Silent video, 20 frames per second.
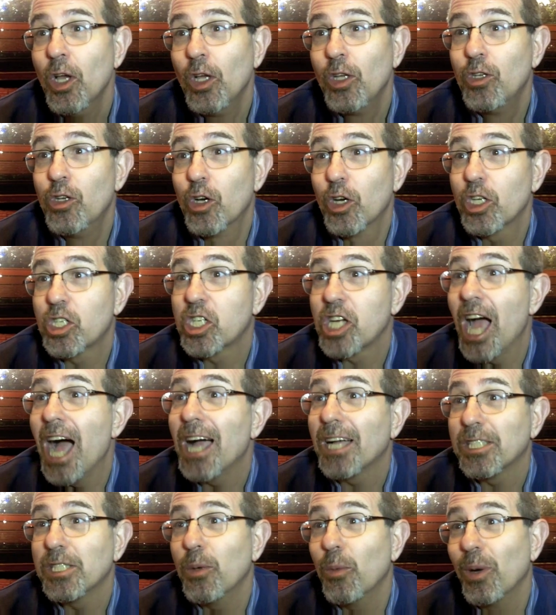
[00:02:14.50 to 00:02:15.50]
you're
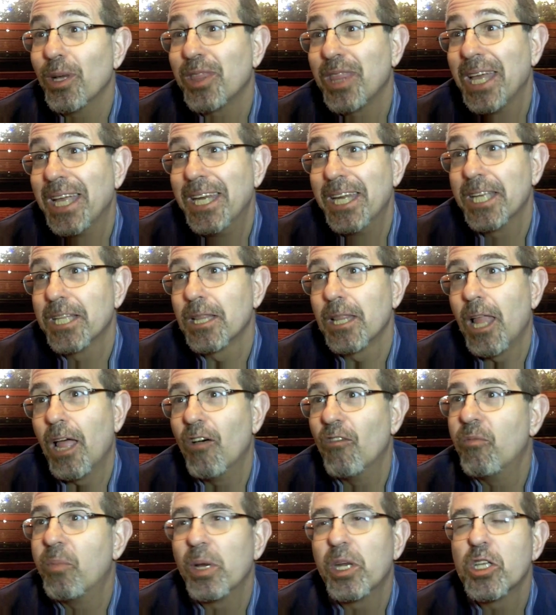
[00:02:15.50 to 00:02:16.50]
shocked at what they didn't
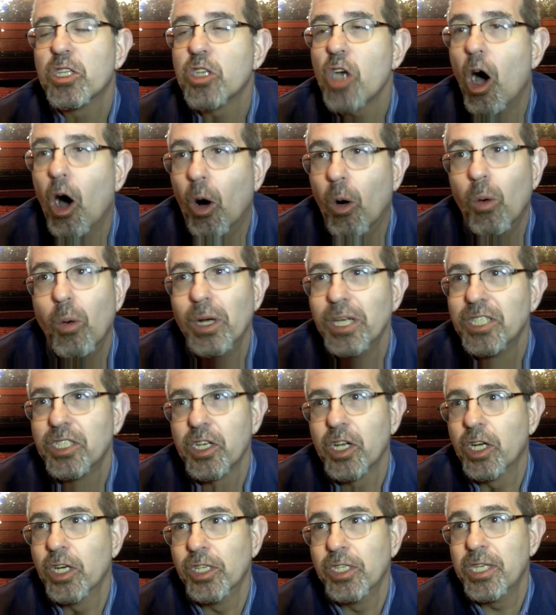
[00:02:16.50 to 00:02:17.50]
love, but it's always
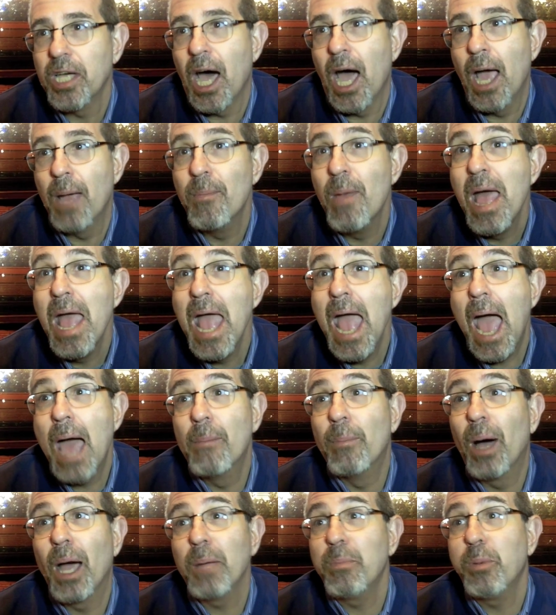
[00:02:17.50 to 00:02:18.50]
a good time.
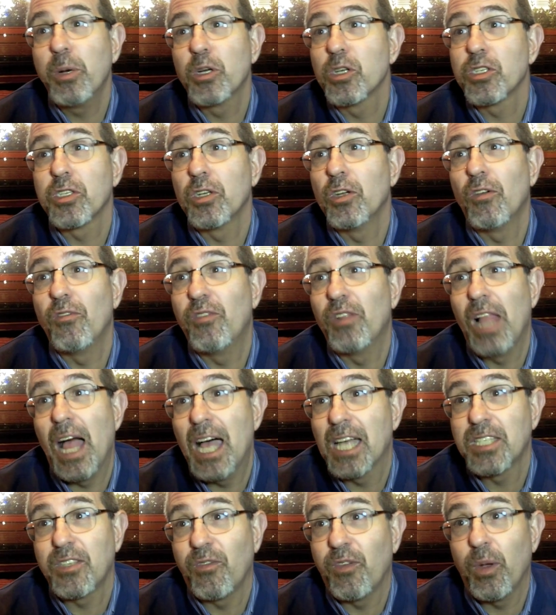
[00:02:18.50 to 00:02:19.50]
And my personal
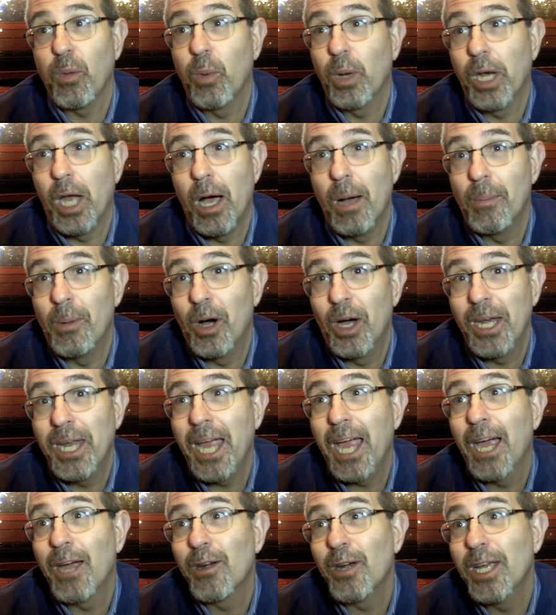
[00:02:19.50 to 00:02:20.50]
philosophy when I'm on
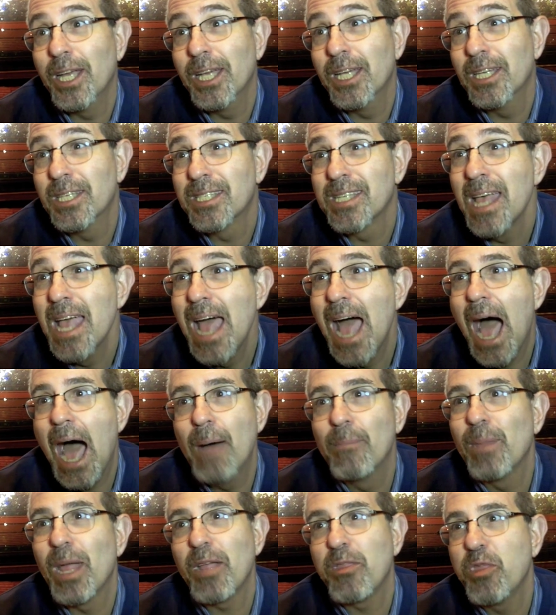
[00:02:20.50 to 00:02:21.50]
air is
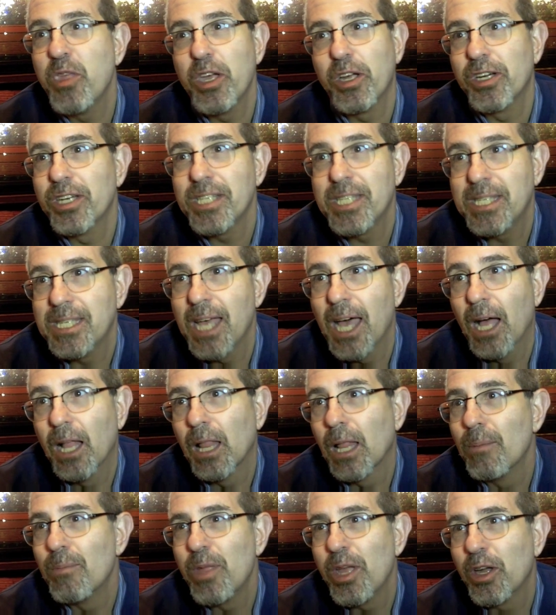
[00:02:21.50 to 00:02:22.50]
I'm not there to sell,
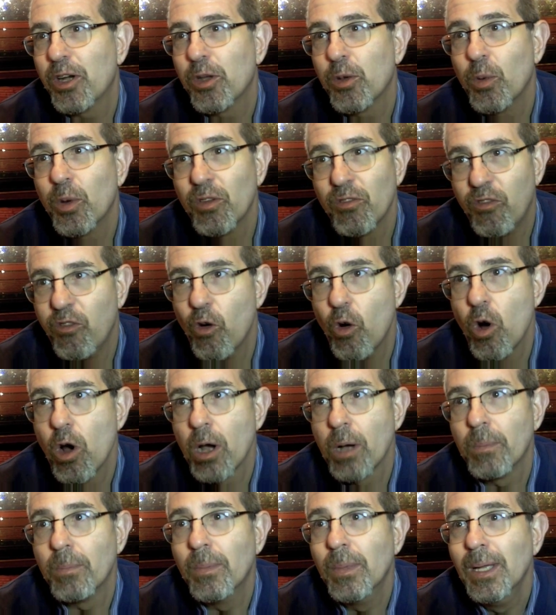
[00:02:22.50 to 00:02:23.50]
I'm there to
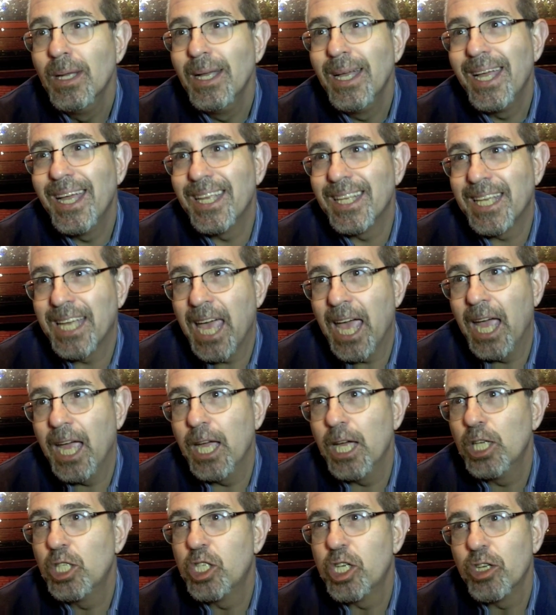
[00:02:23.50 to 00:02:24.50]
inform,
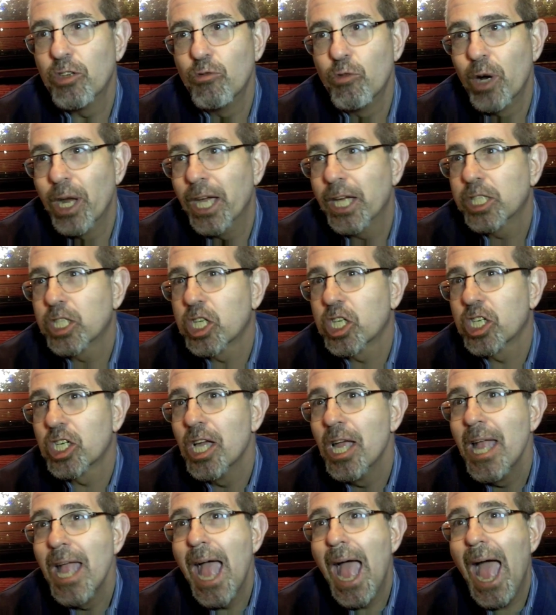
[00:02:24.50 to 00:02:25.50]
engage, enrich,
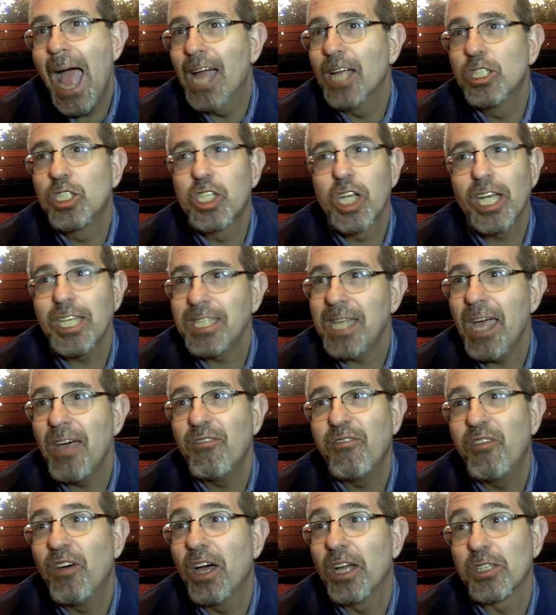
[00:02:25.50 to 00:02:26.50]
and just
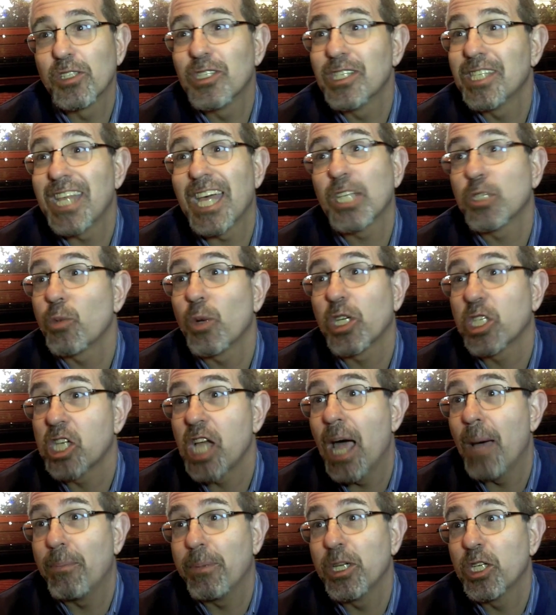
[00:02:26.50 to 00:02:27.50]
have fun, because that's what
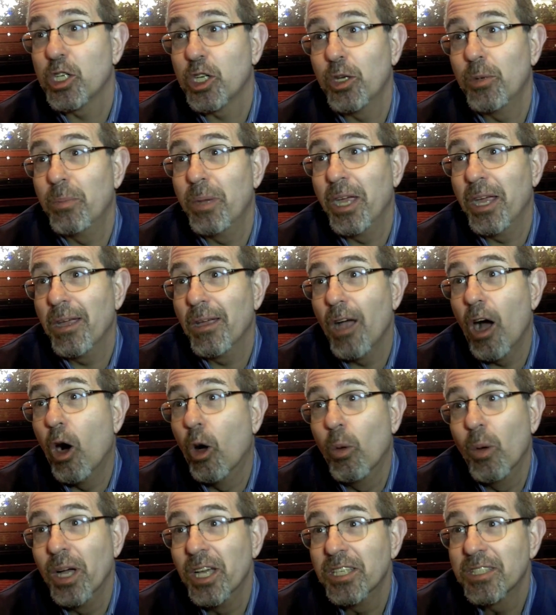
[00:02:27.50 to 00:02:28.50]
shopping should be,
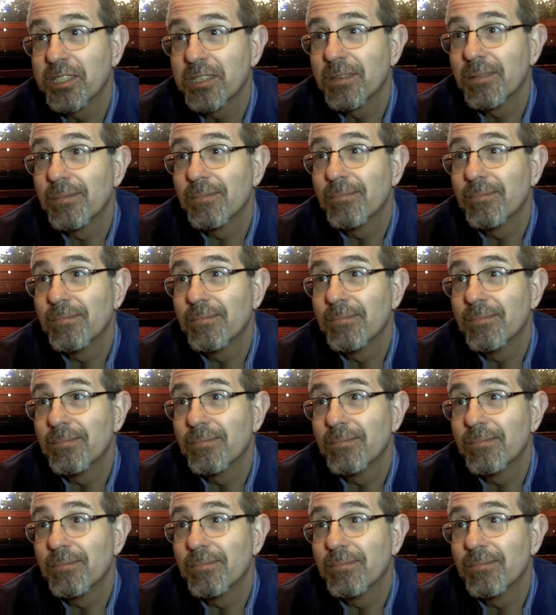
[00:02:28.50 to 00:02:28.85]
always.